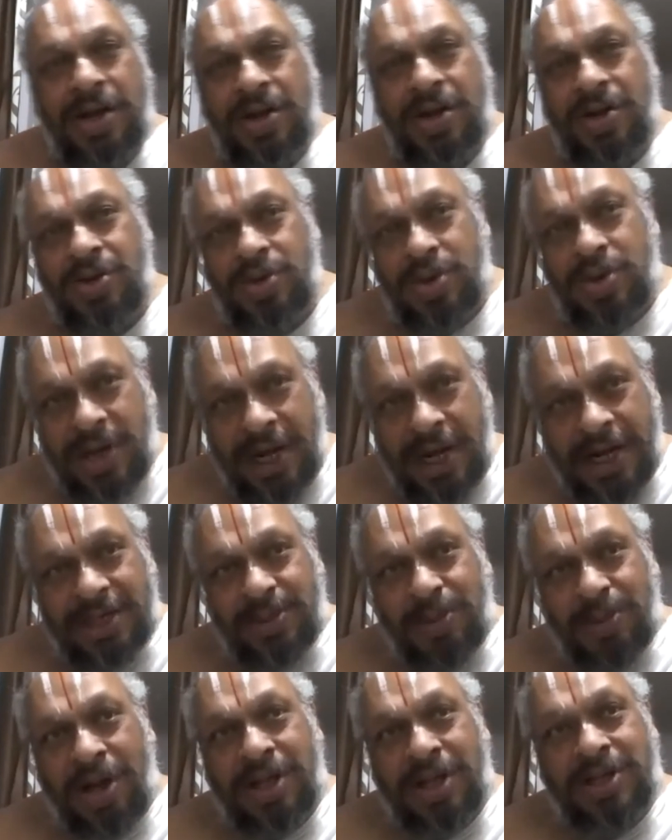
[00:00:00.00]
You should eat
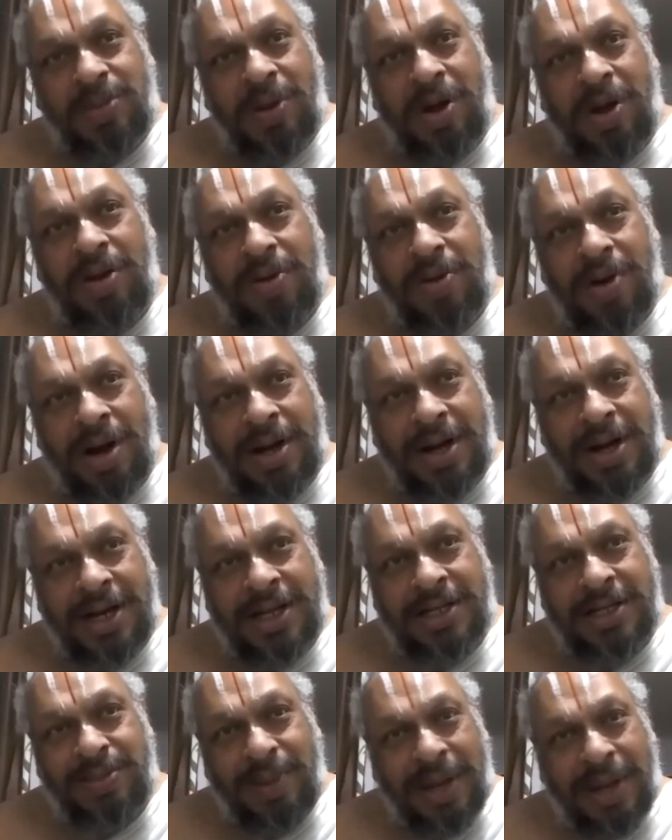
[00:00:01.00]
small
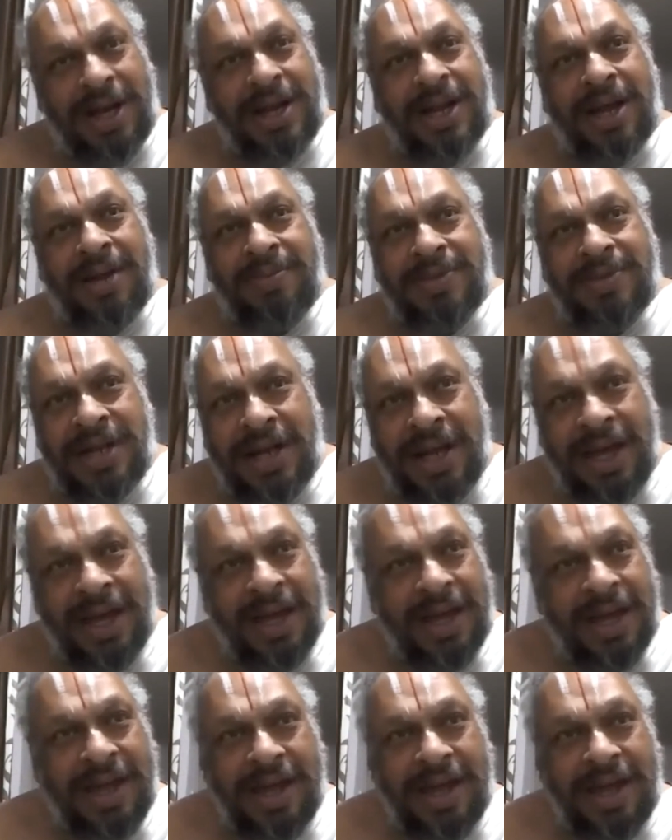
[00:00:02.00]
quantities many times a day.